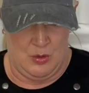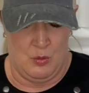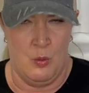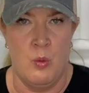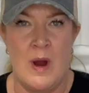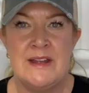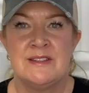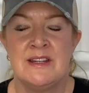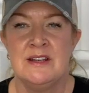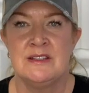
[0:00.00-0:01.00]

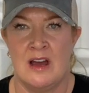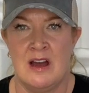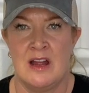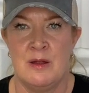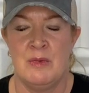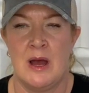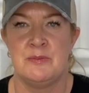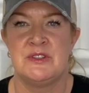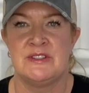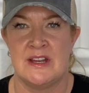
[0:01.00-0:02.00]
wasting time
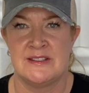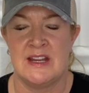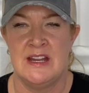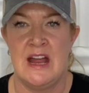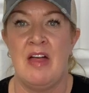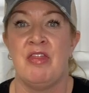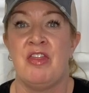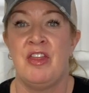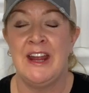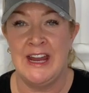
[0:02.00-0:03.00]
obsessing and
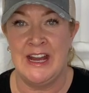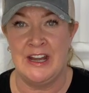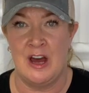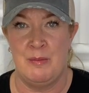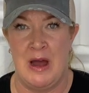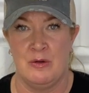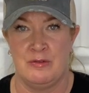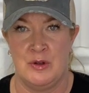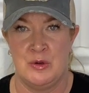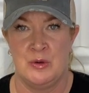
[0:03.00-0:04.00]
thinking about
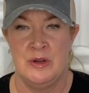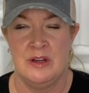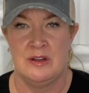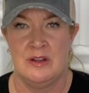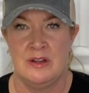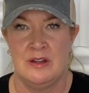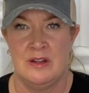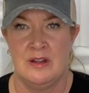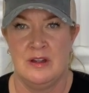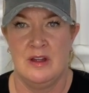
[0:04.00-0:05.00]
food,
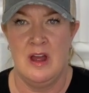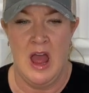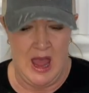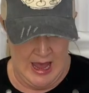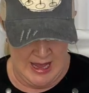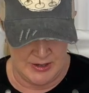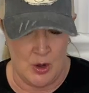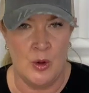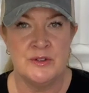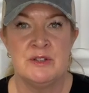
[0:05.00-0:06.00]
and
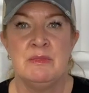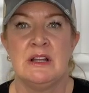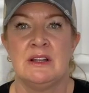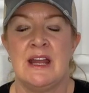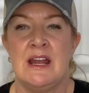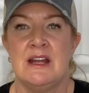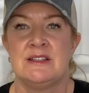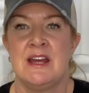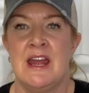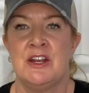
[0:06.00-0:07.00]
ultimately
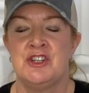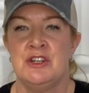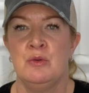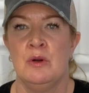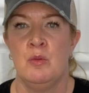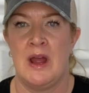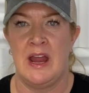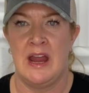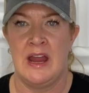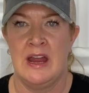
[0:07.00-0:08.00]
takes you
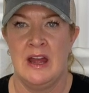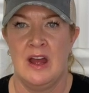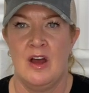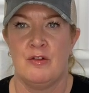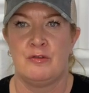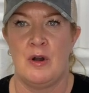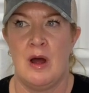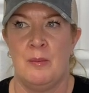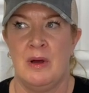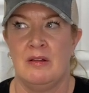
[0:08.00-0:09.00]
away
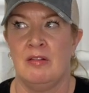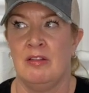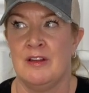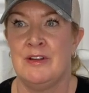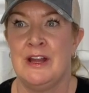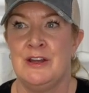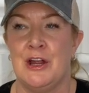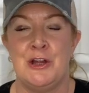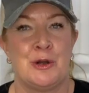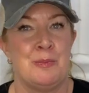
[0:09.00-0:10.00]
from living
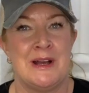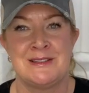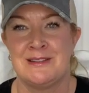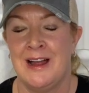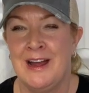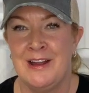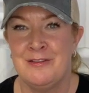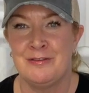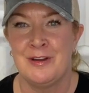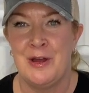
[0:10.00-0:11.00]
your best life
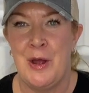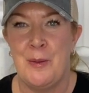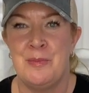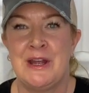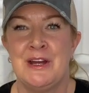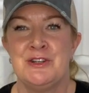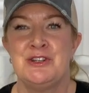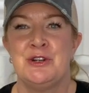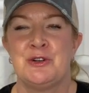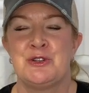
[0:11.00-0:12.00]
because
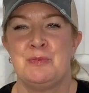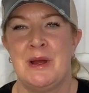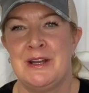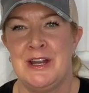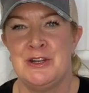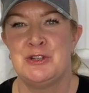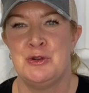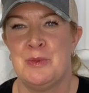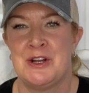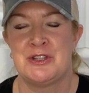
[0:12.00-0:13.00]
you're spending too
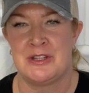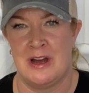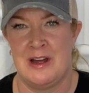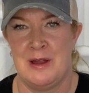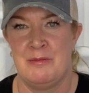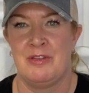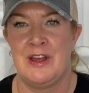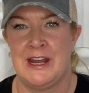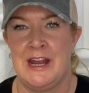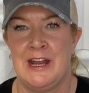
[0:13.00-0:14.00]
much time
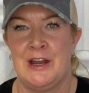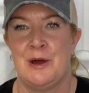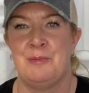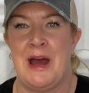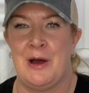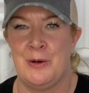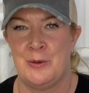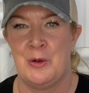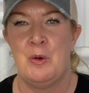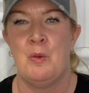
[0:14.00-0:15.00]
thinking
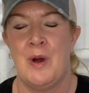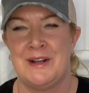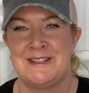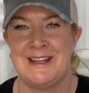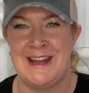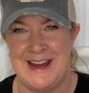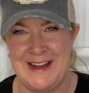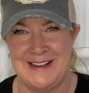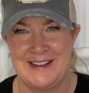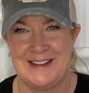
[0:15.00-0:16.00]
about what to eat.